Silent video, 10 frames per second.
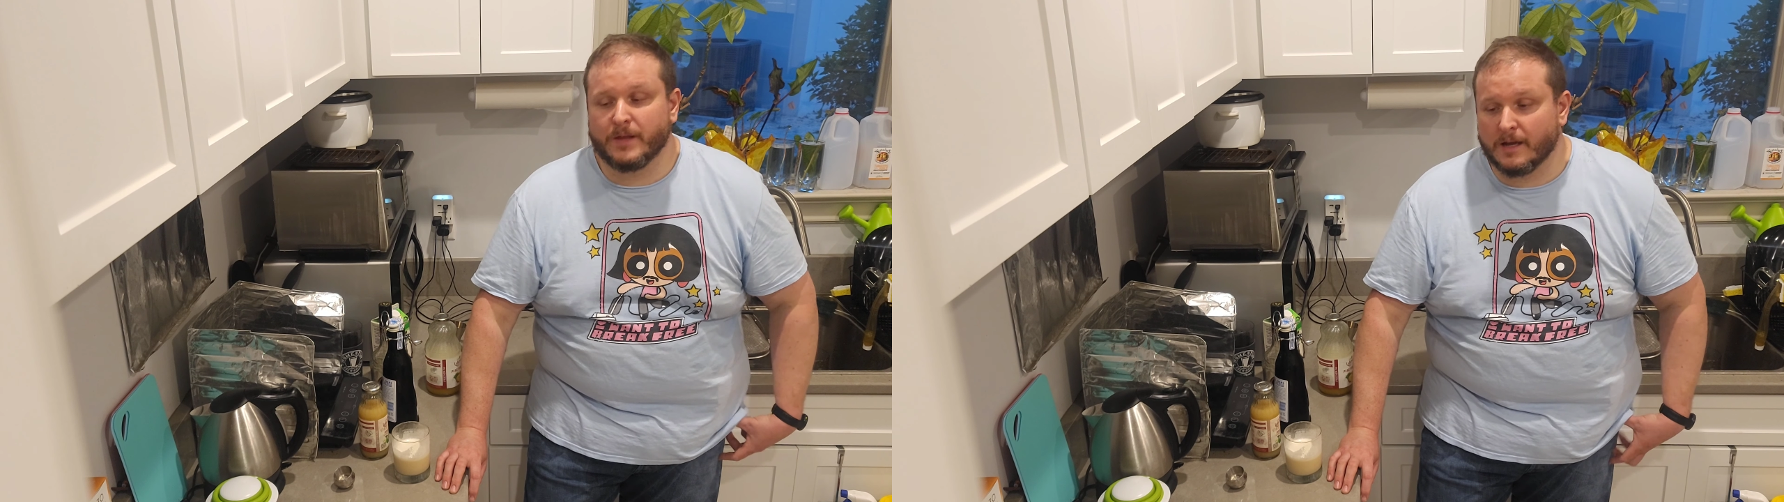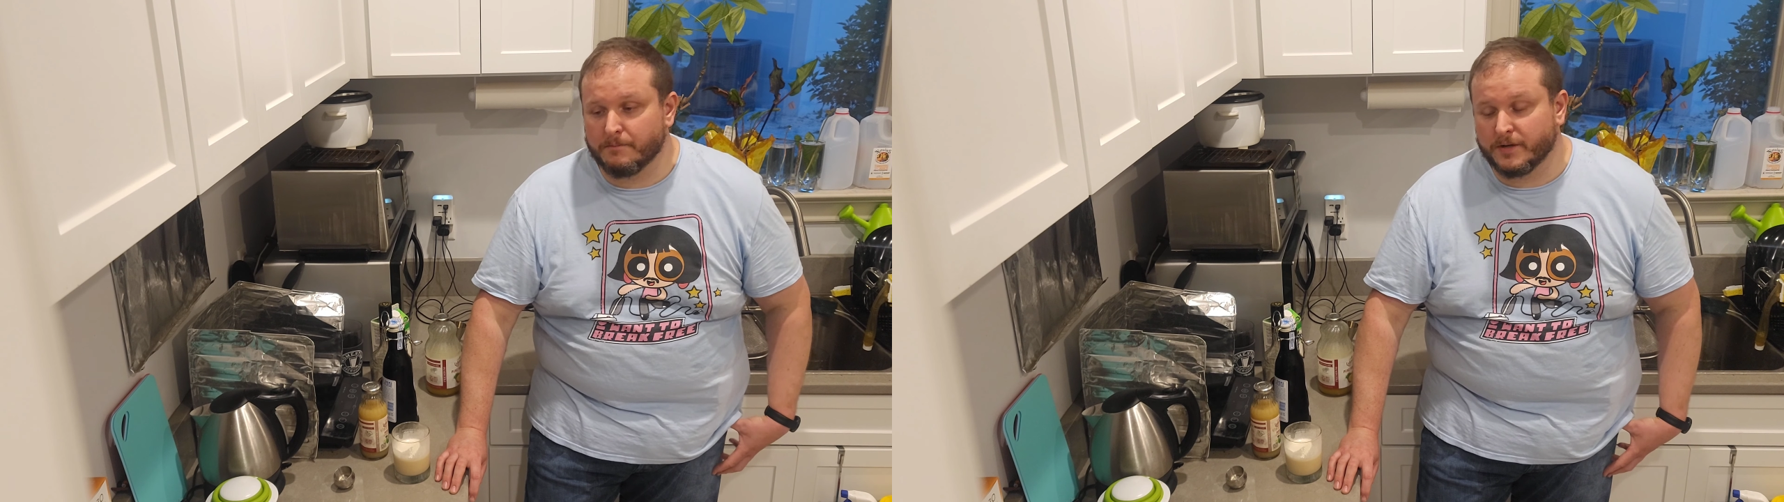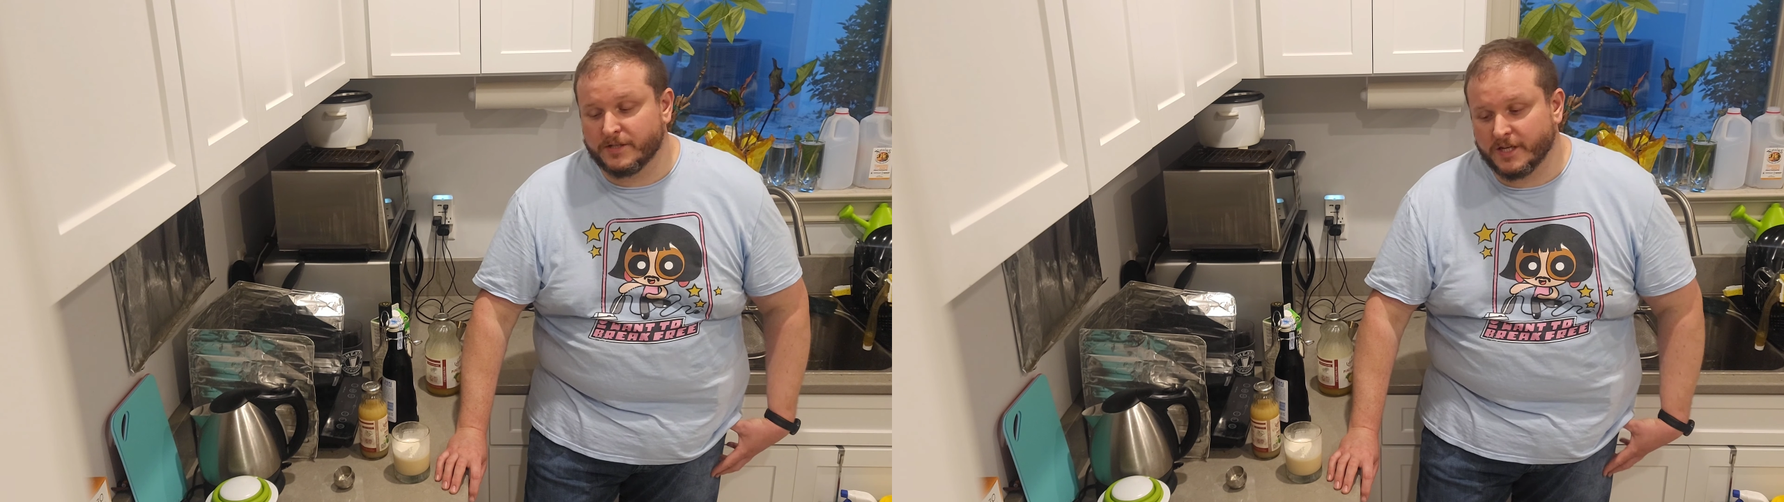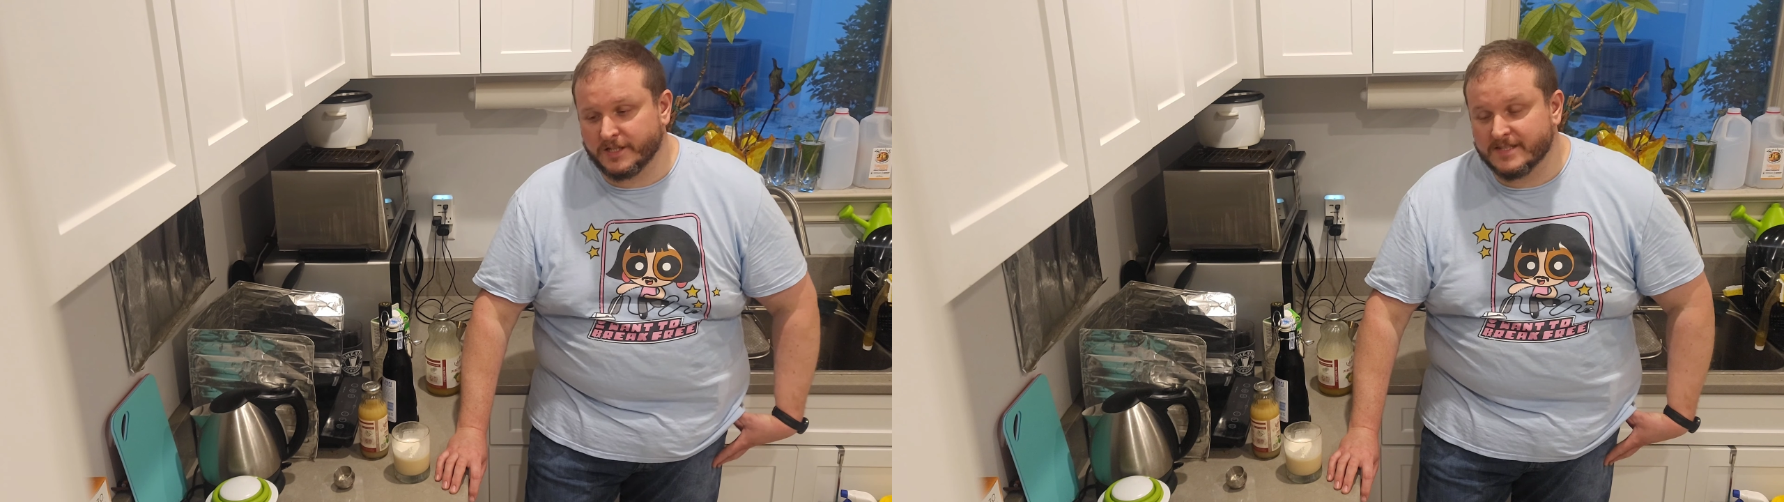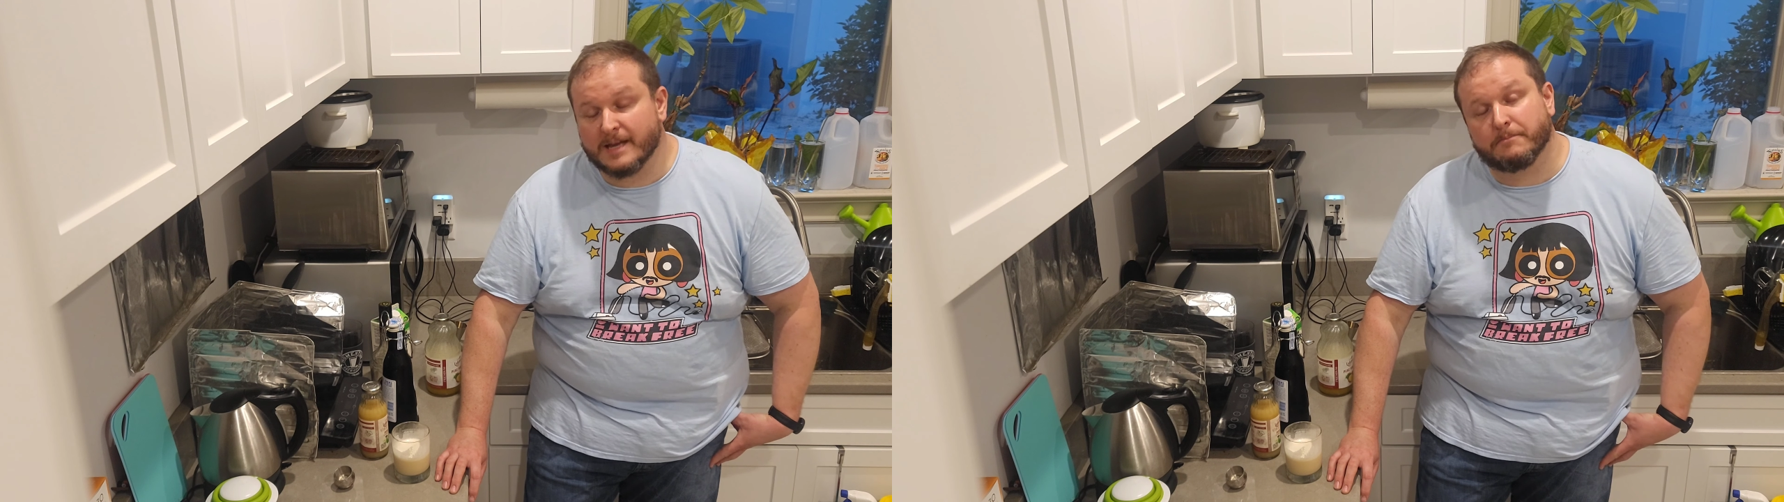I
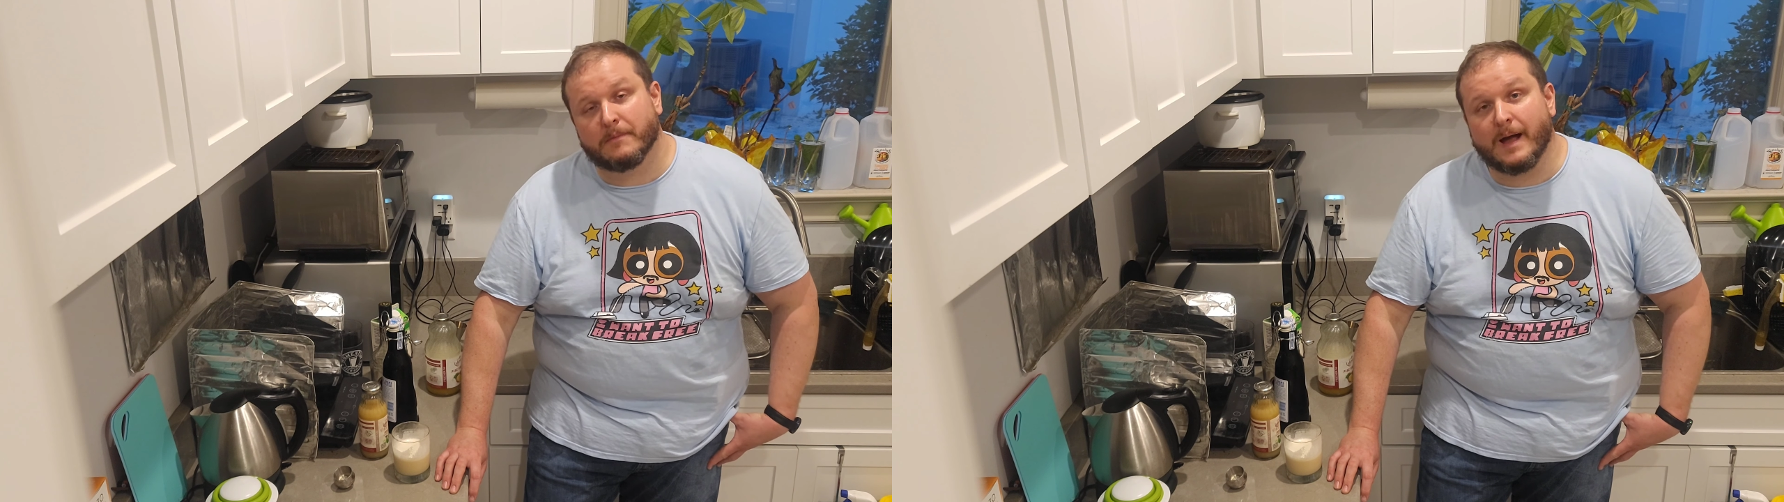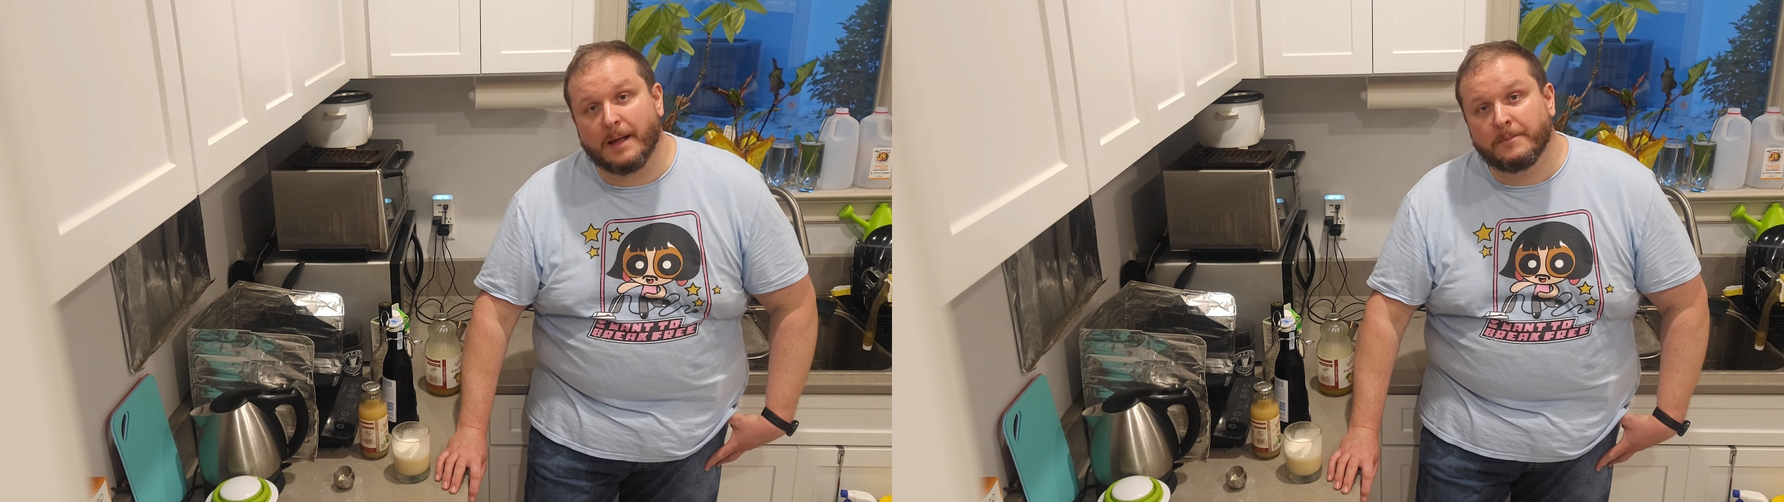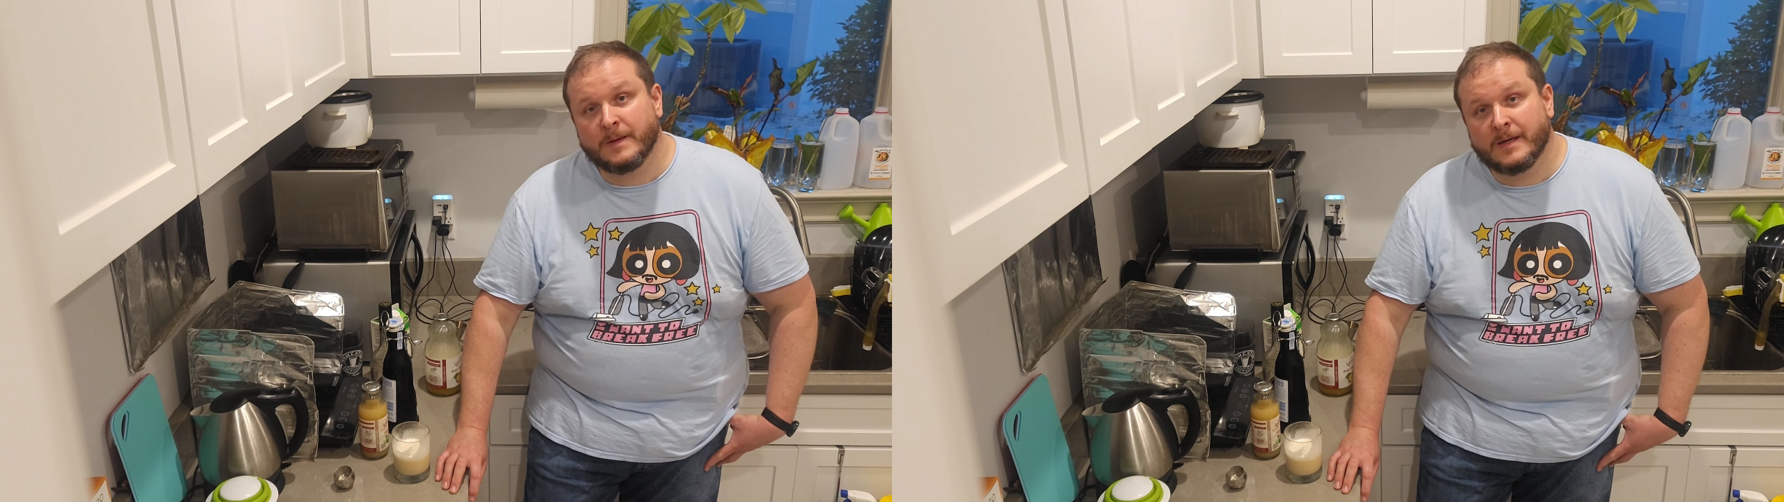appreciate you stopping by.